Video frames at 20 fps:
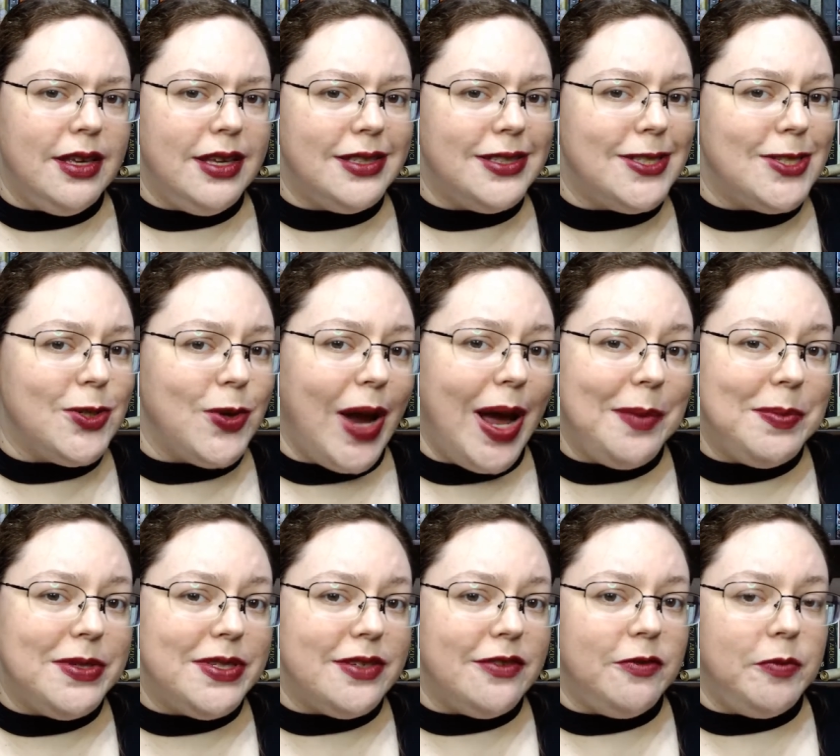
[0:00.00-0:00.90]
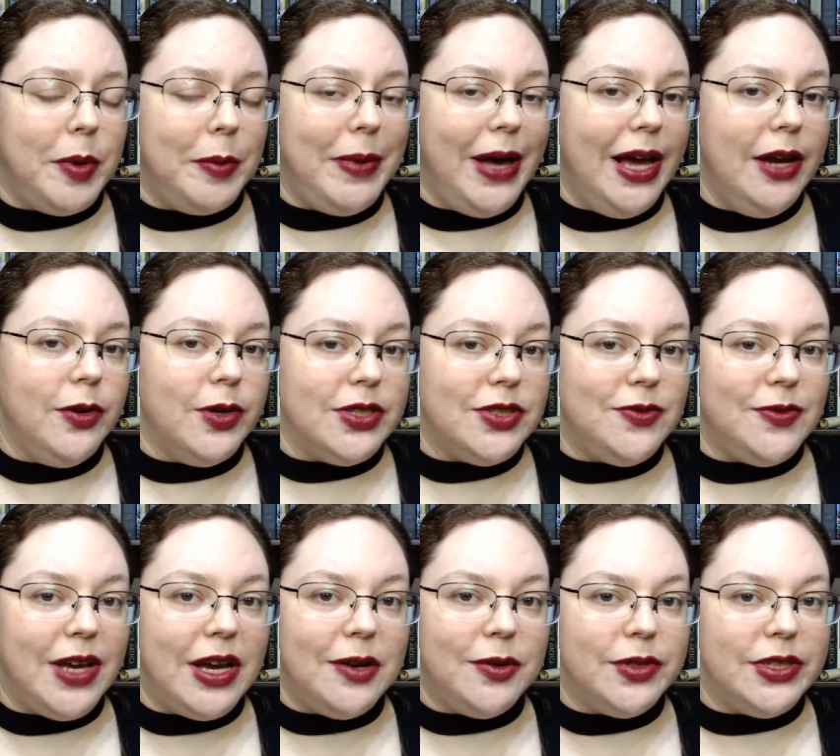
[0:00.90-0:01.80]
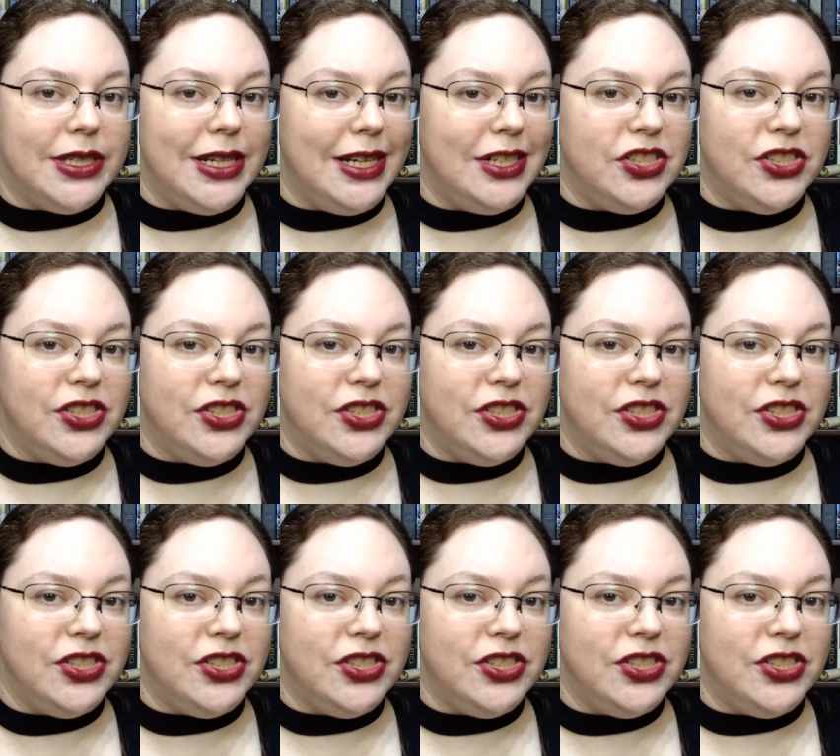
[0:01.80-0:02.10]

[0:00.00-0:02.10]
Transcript: in scraps of papyrus found in